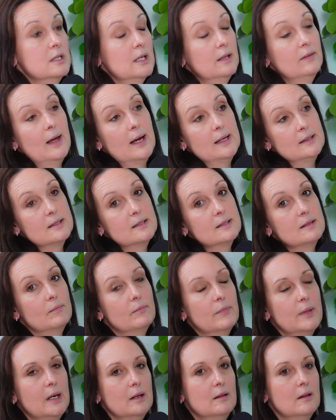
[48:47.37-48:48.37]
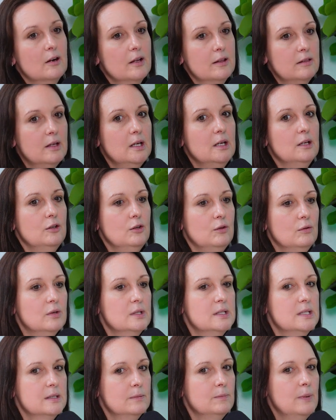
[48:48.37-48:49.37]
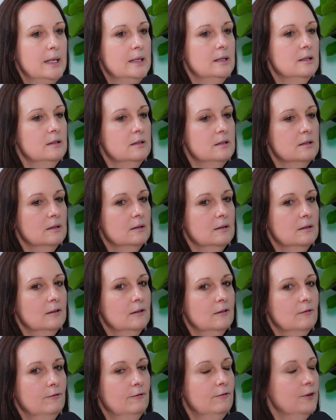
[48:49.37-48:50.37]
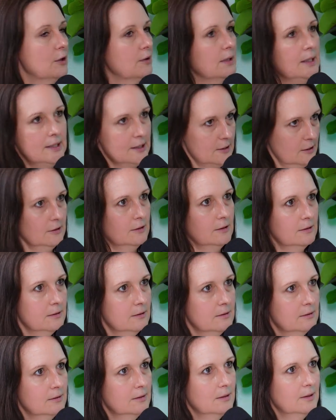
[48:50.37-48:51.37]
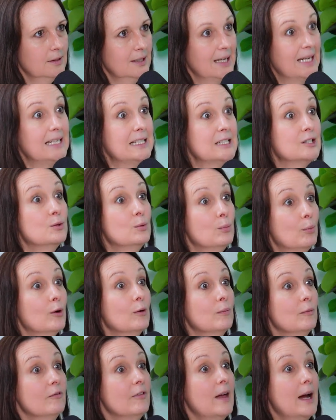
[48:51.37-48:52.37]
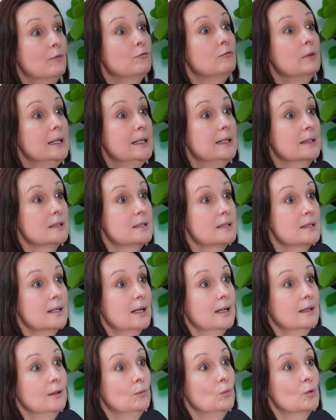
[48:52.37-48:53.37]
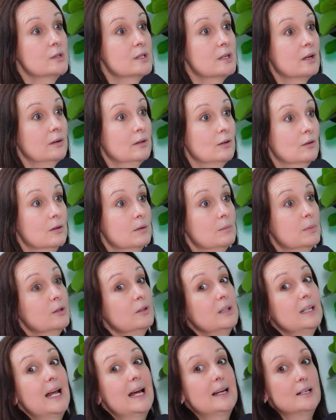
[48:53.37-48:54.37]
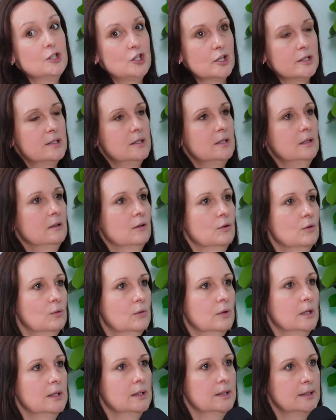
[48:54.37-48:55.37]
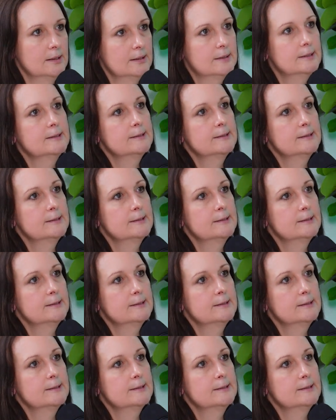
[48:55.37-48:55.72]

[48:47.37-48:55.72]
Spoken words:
And that's something that I think you can spend very little getting to the bottom of that and really understanding what's going on in the building and adjusting accordingly.